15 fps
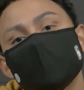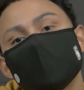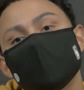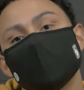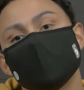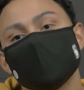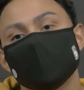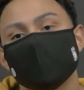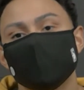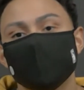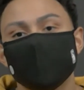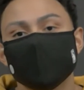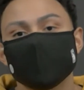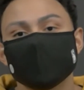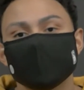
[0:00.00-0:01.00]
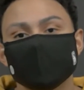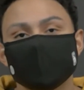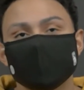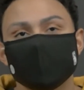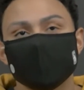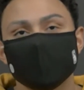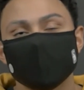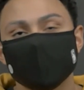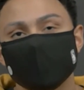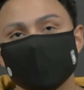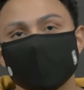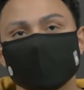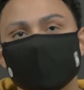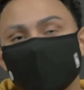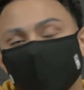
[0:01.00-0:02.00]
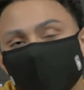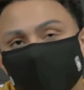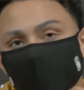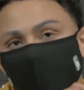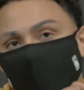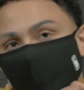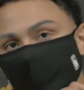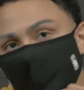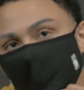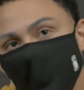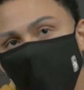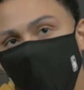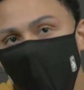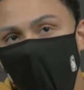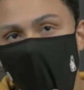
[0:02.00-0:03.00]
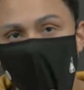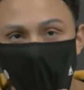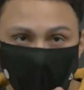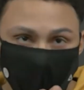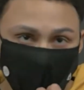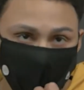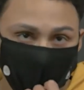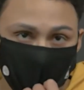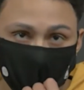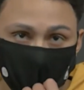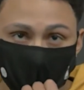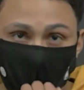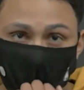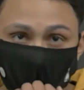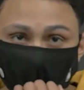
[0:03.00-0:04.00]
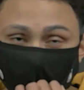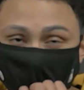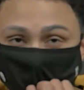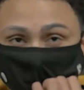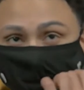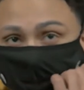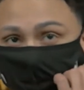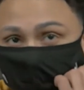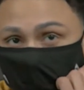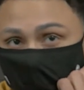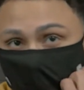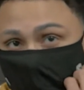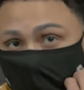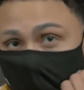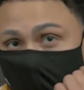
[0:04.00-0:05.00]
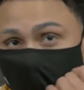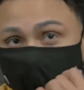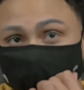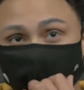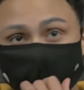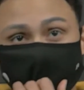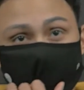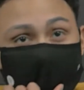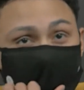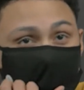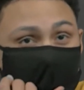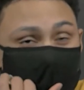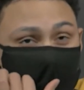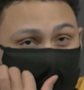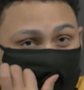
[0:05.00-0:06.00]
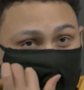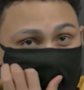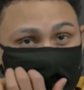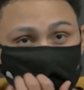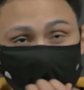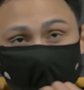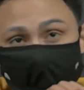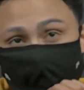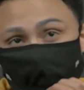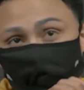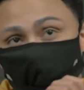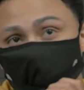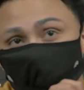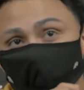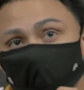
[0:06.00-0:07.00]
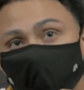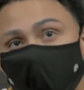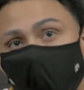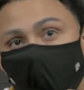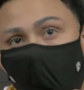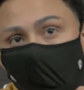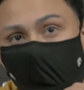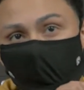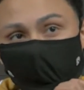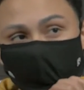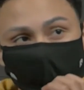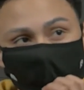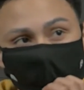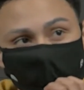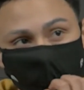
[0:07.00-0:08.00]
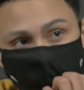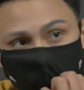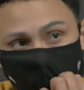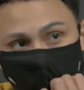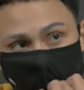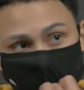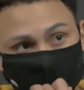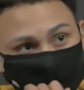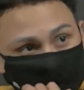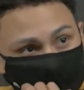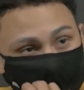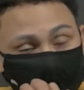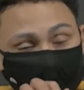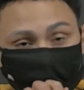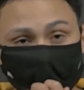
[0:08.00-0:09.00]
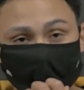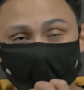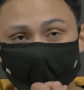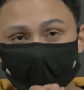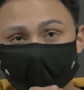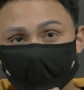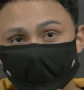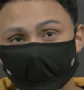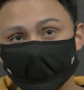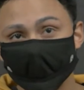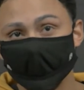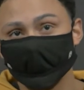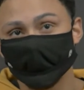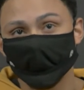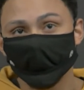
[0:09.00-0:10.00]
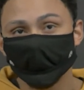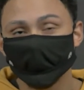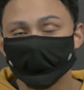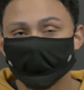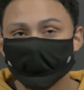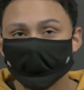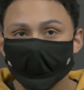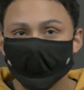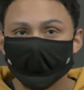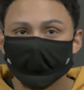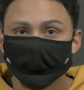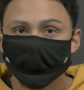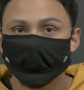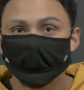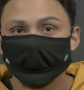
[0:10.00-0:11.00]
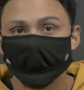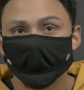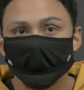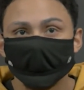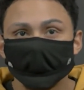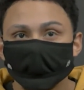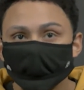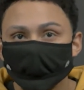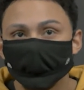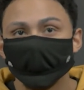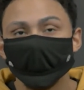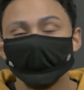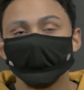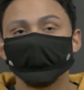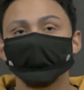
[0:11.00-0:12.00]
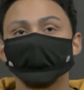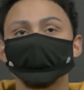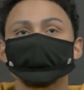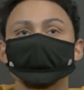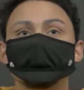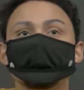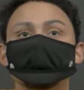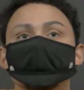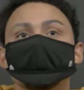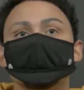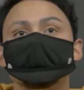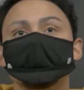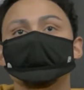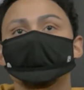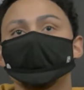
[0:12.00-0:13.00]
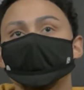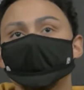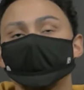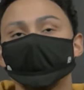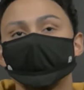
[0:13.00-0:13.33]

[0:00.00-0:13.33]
I think the passing. I think there's a lot of guys that don't get credit for their ability to facilitate and pass the ball, and it helps us get easy shots and open shots, which probably boosts the percentage up a lot.